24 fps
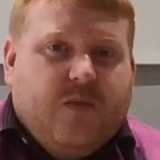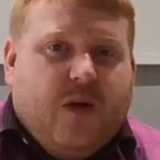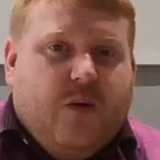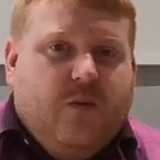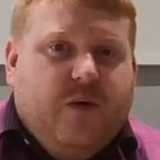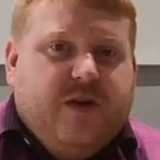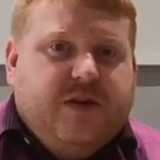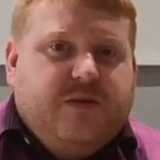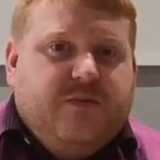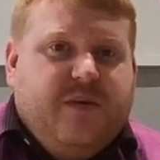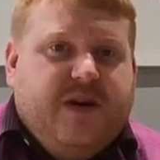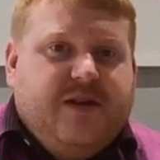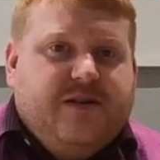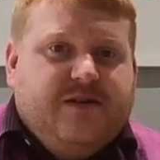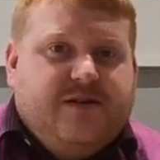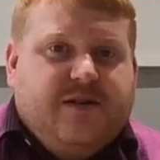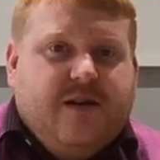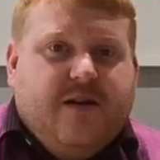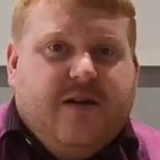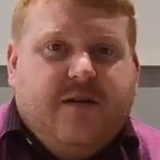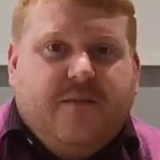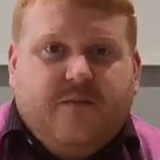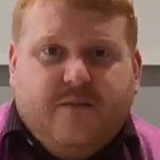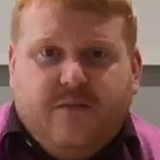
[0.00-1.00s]
Which means
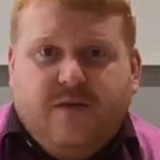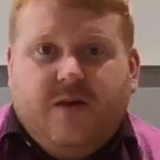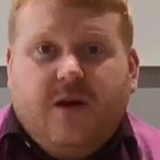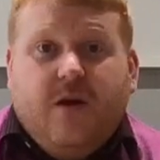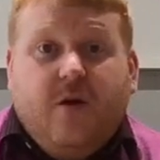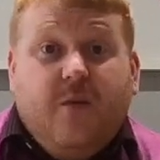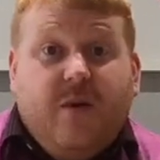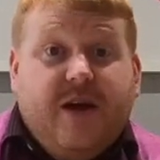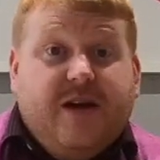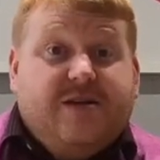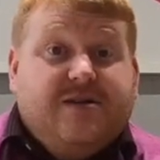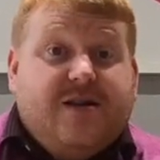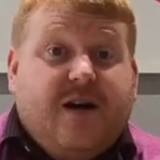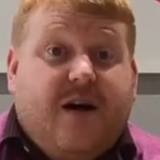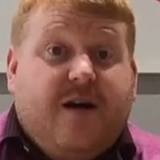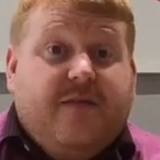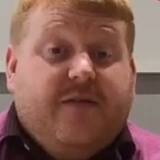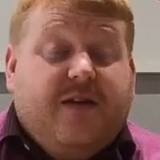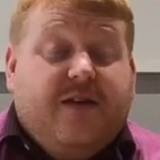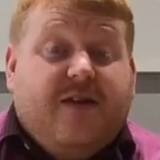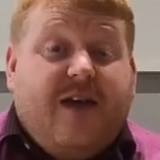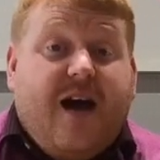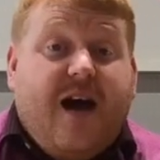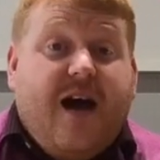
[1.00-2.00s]
that 2 weeks
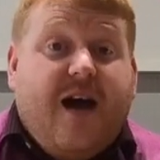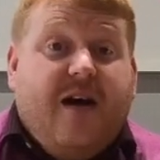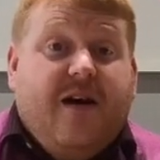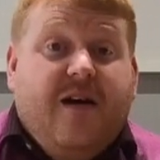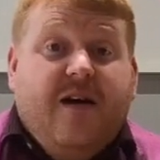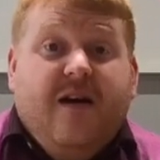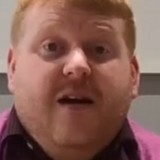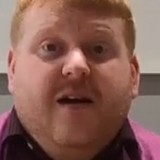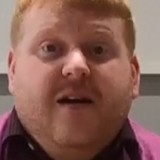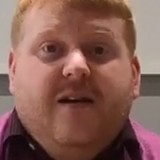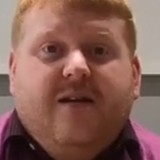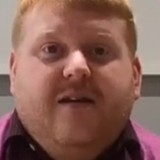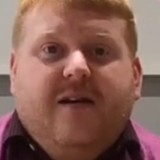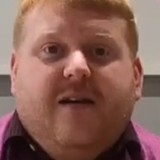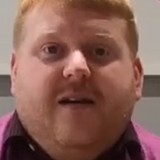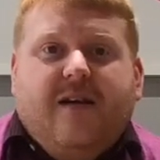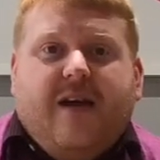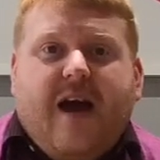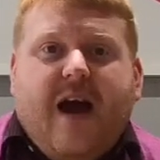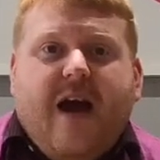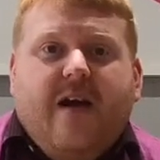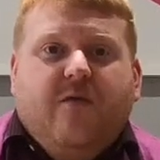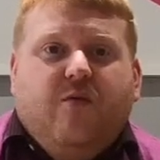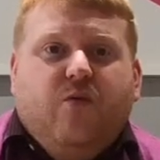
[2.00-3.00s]
after that, you're
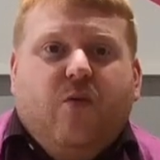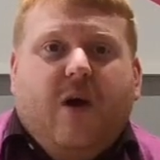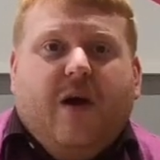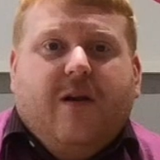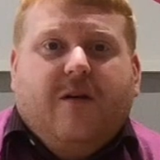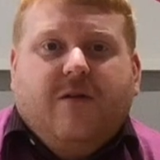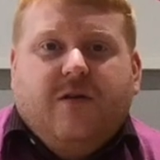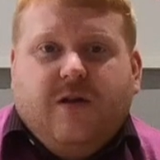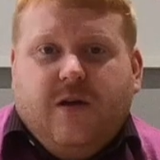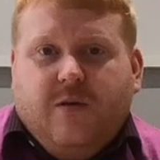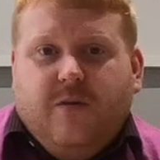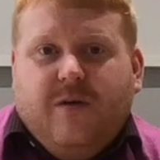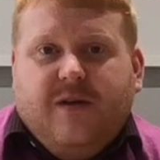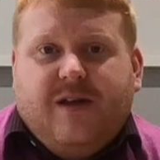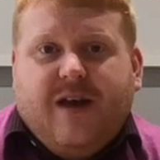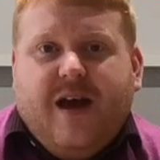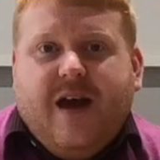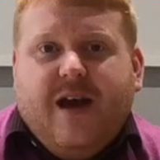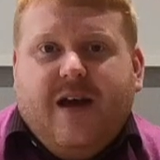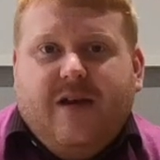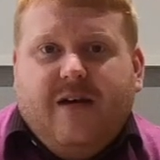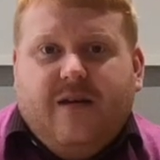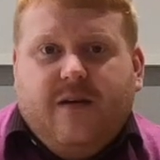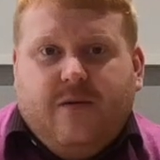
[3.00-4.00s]
going to have 1 or 2 a
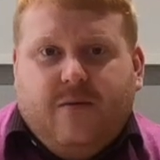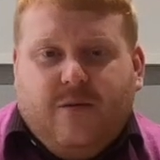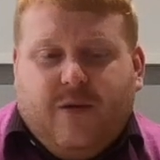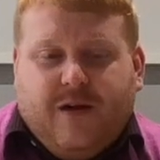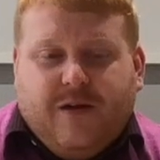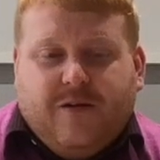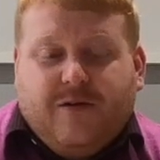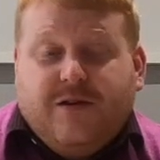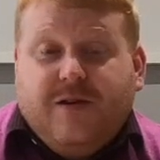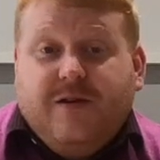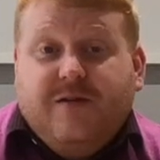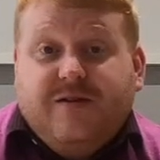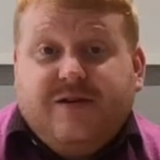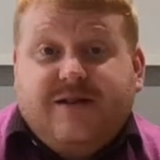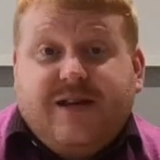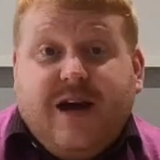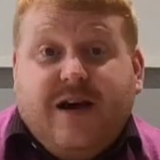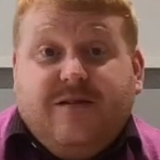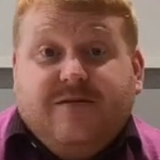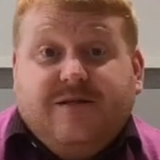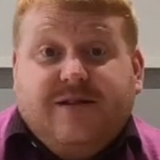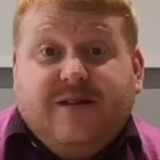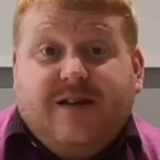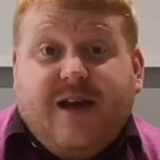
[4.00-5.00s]
day, 1 or 2
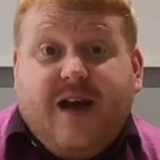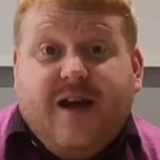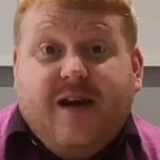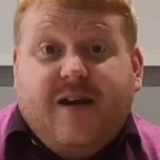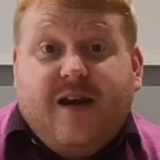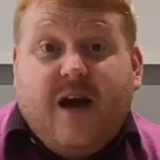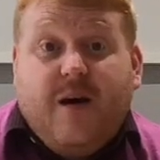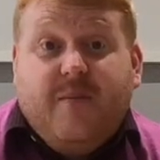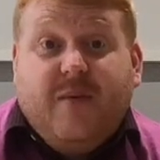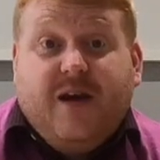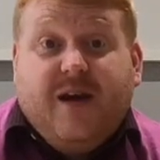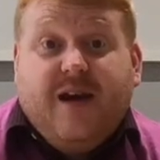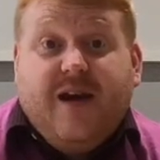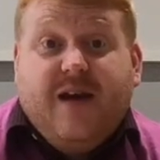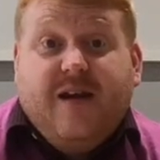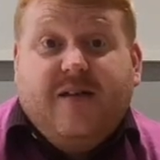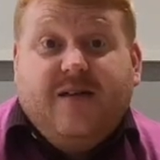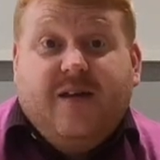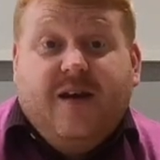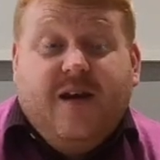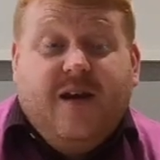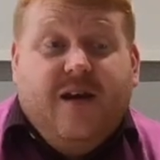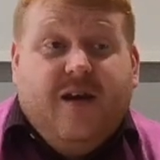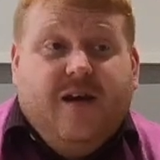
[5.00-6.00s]
sales a day coming
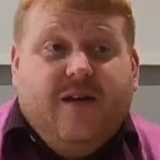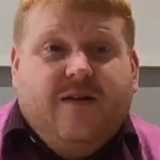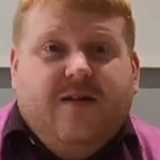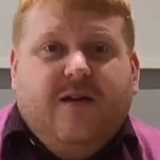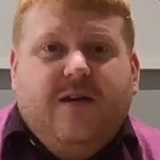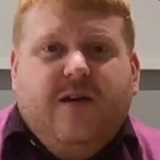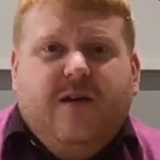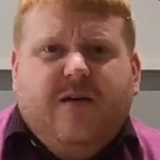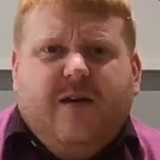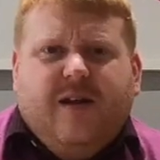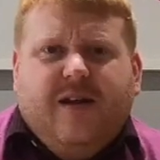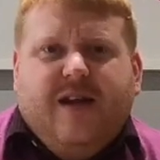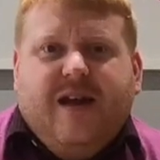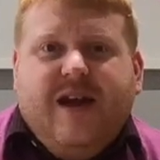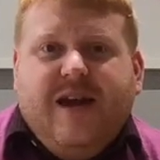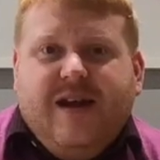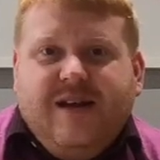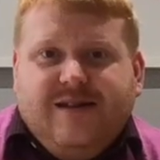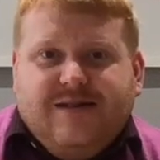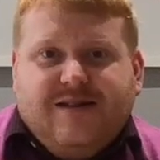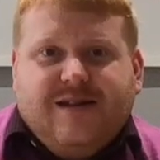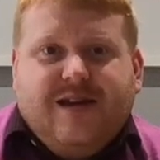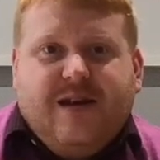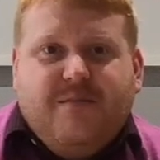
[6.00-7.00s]
in that you can
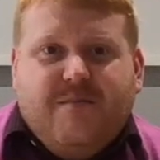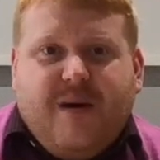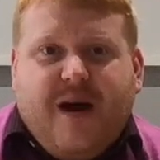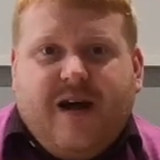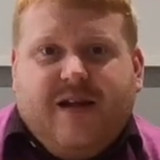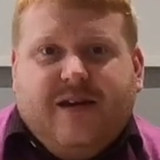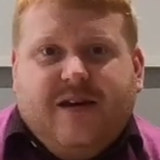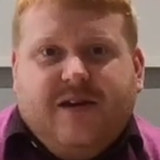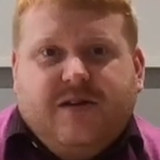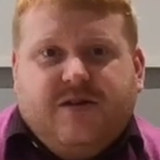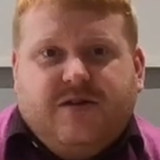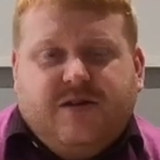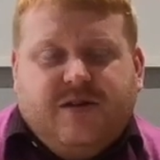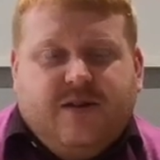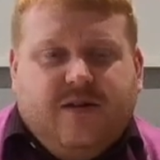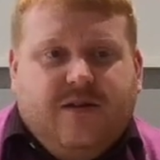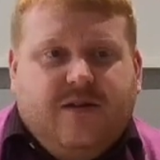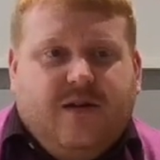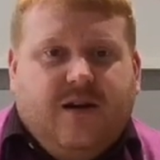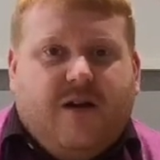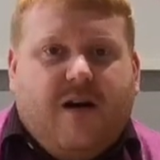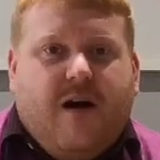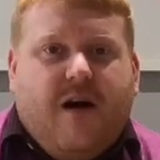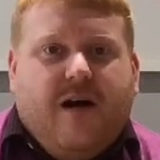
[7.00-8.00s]
easily manage
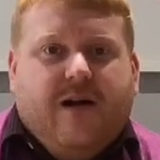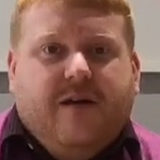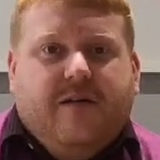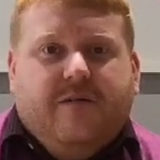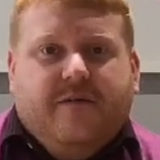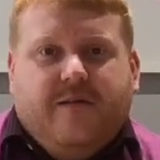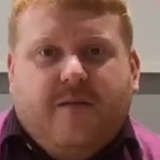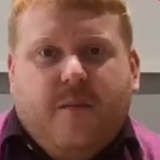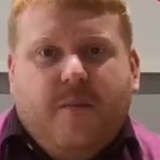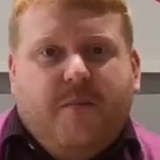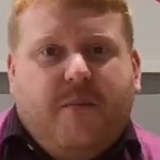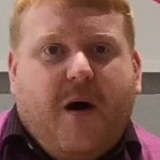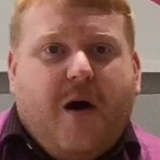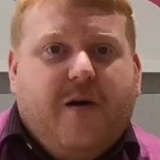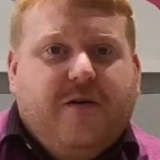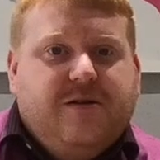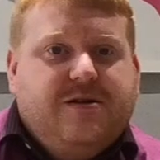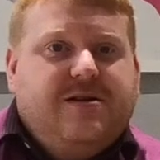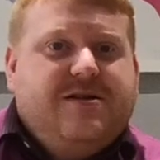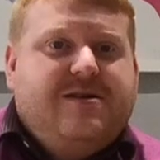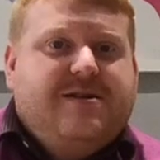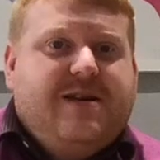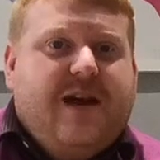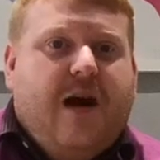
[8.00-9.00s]
the kind of
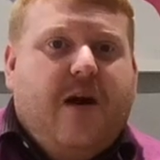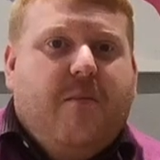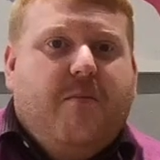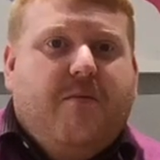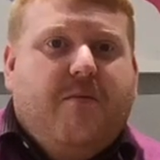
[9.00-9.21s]
post-sale